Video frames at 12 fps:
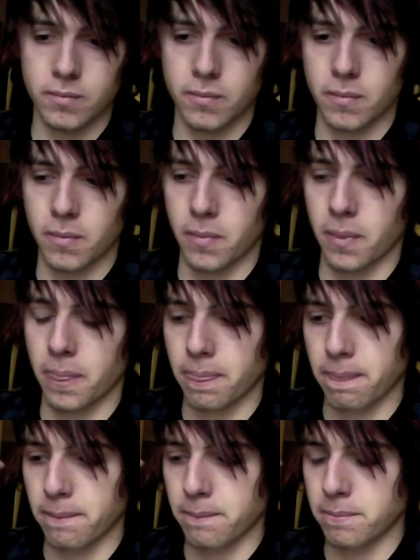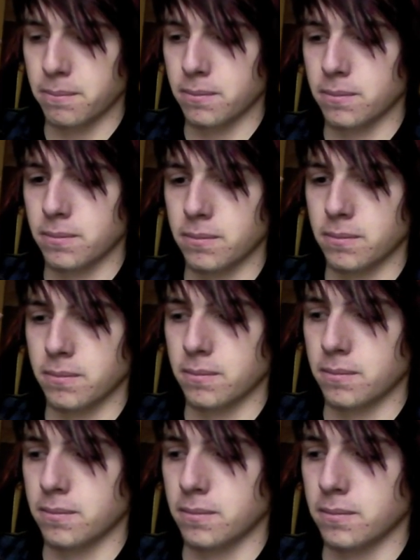
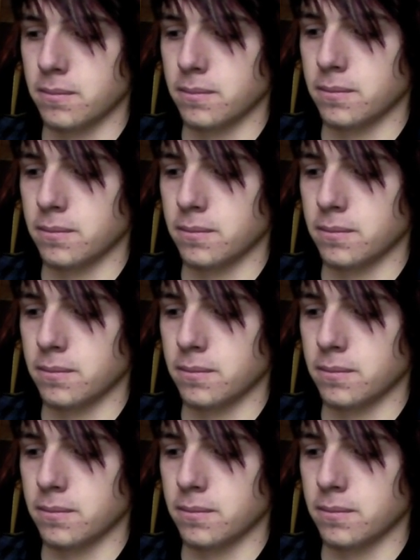Nobody speaks.